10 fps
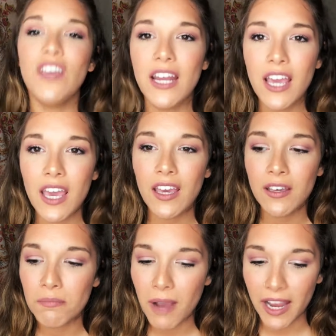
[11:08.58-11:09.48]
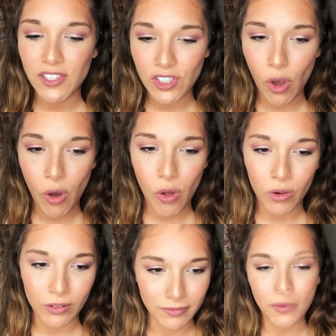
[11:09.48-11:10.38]
feeding my
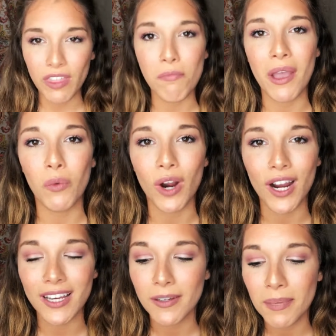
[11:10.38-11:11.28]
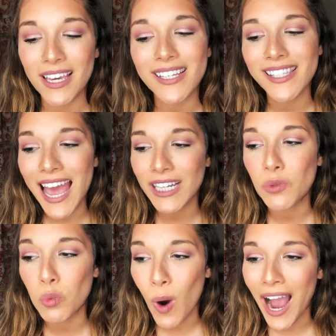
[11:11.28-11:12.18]
soul with my work, because that
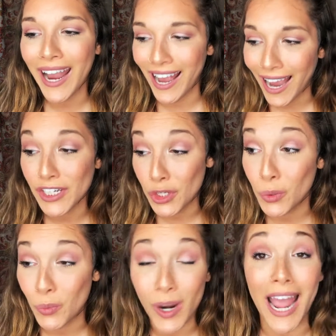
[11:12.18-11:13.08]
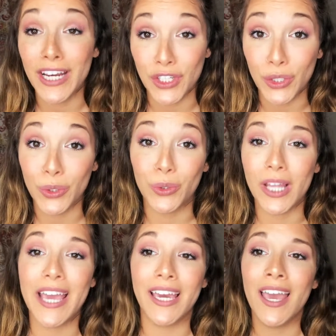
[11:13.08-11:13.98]
is why I do what I do.
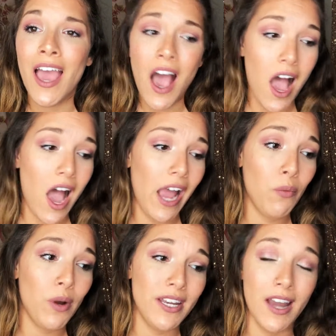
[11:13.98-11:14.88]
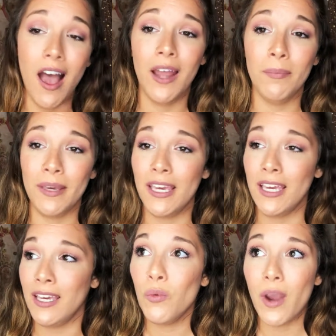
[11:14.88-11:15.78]
Like, I would not
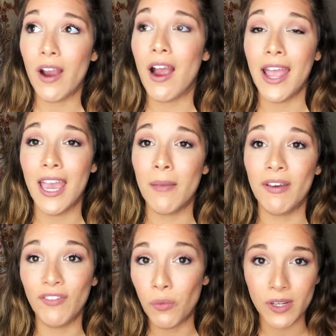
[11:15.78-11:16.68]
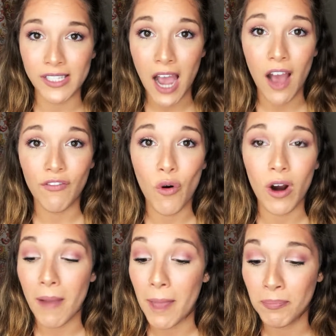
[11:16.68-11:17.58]
be where I am if it was not
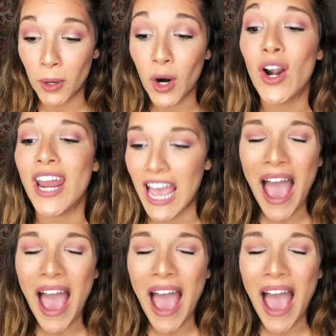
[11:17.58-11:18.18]
for my burning